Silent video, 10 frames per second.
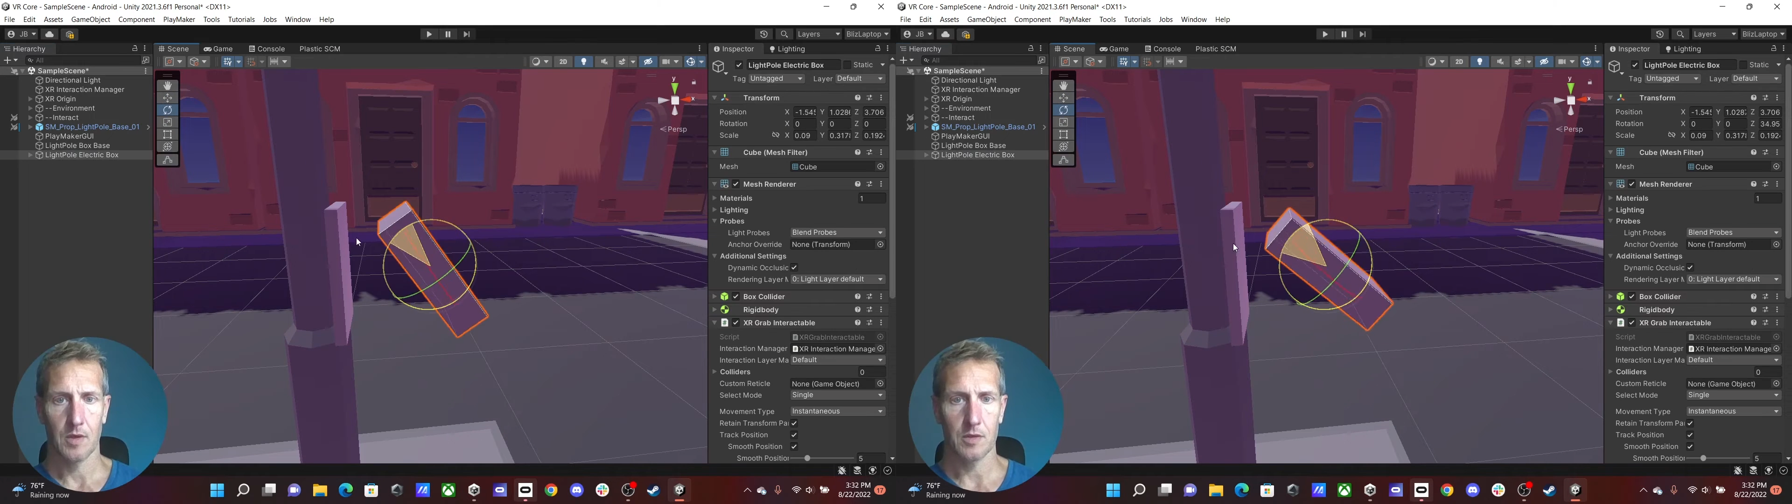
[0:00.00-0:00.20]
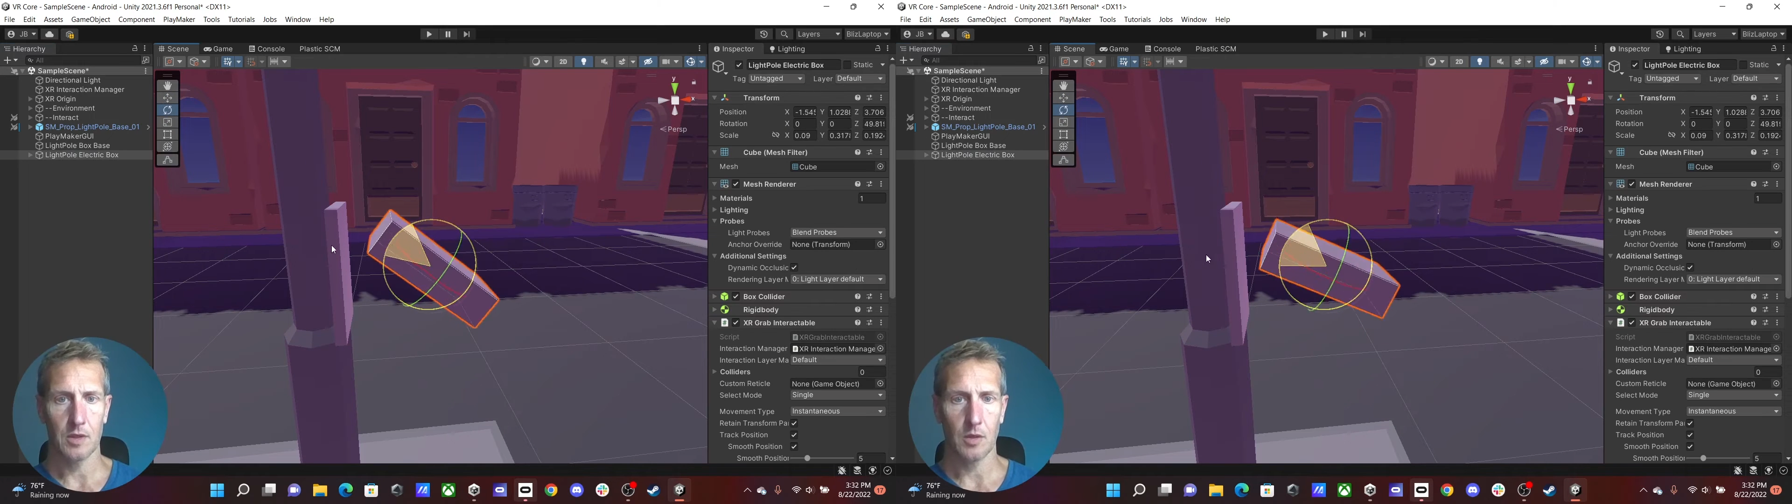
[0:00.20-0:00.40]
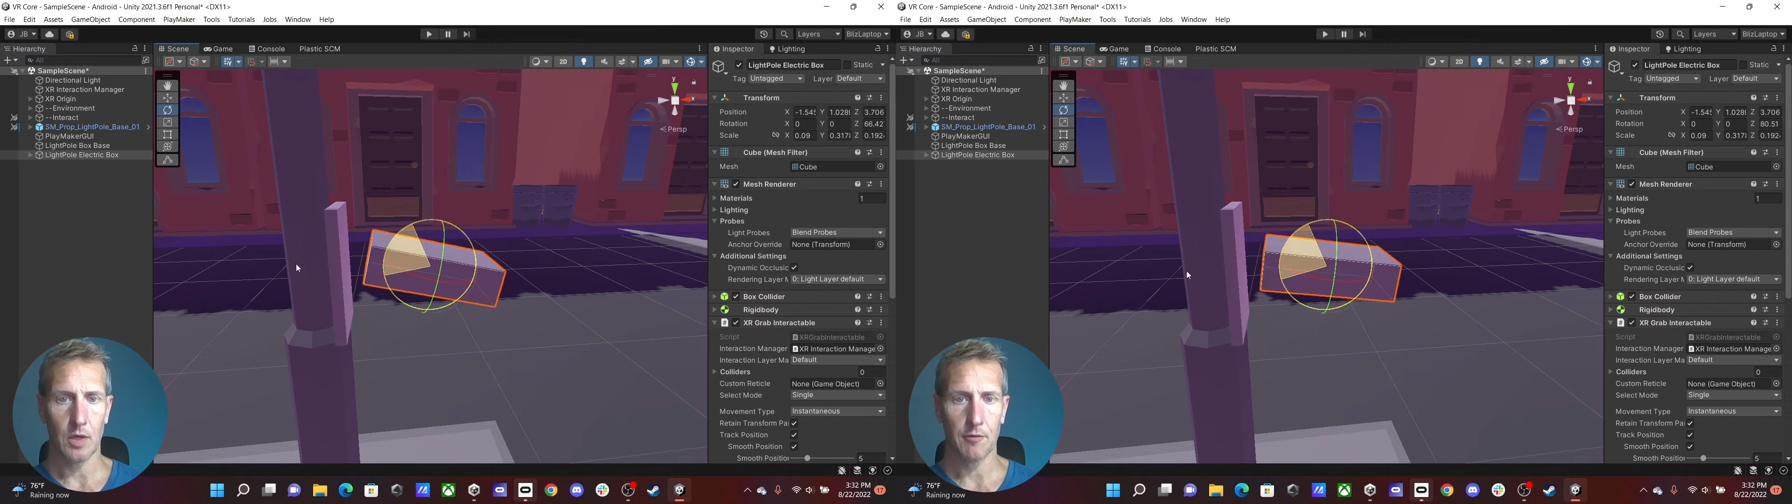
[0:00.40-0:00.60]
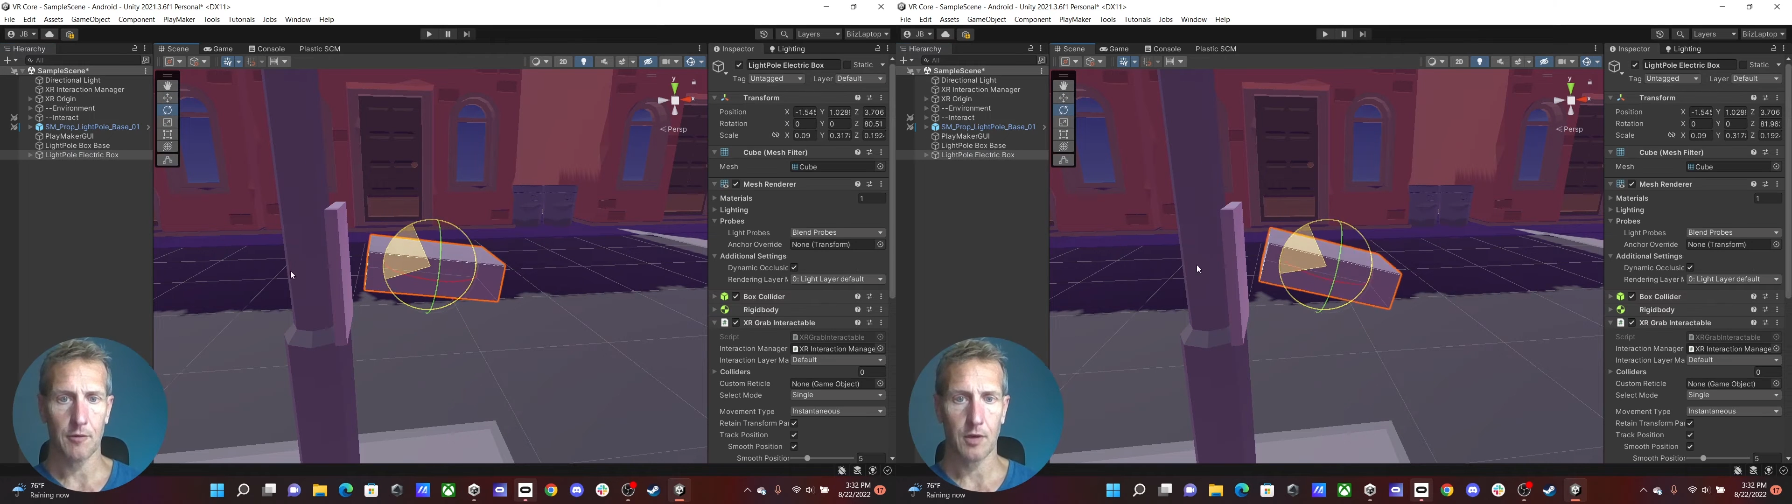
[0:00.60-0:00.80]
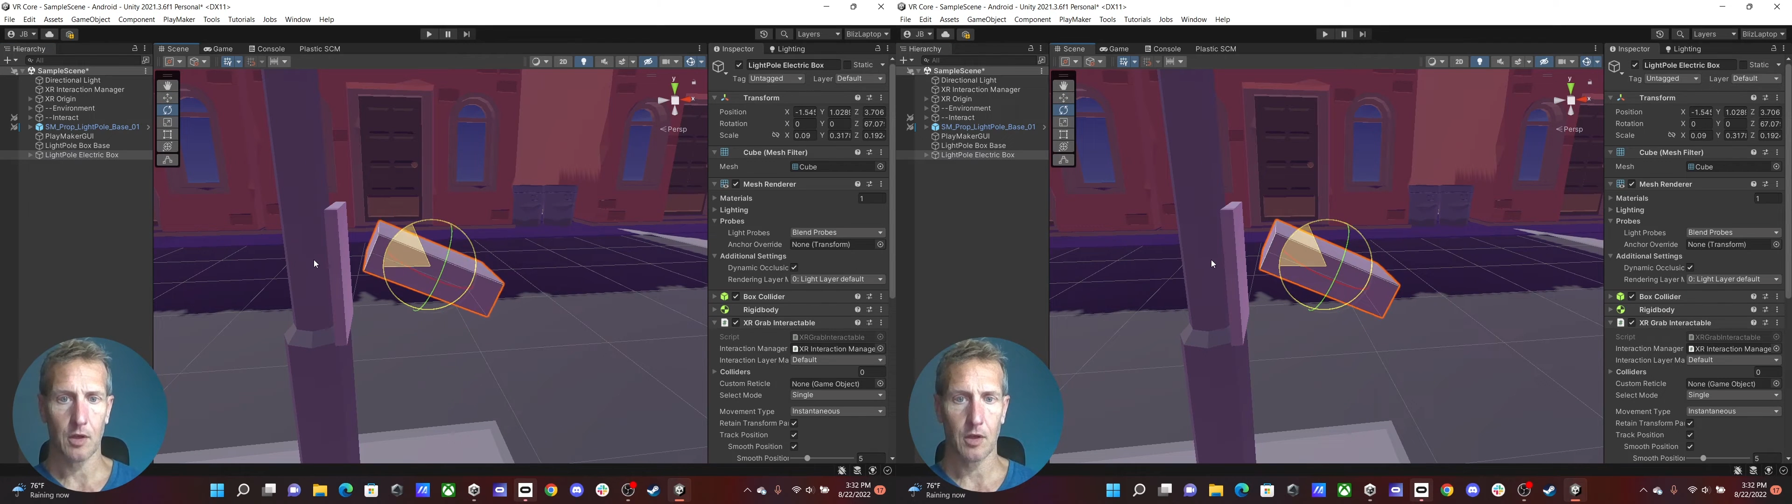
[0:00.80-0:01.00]
so that when it
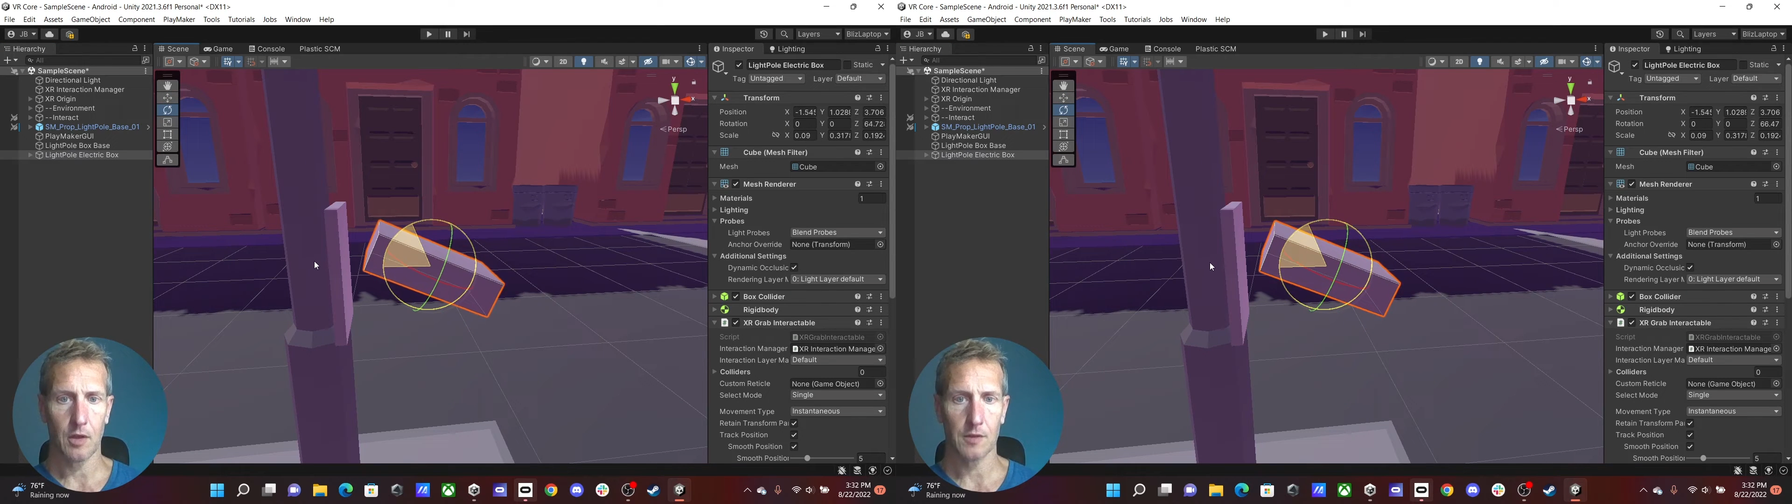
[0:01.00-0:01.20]
falls,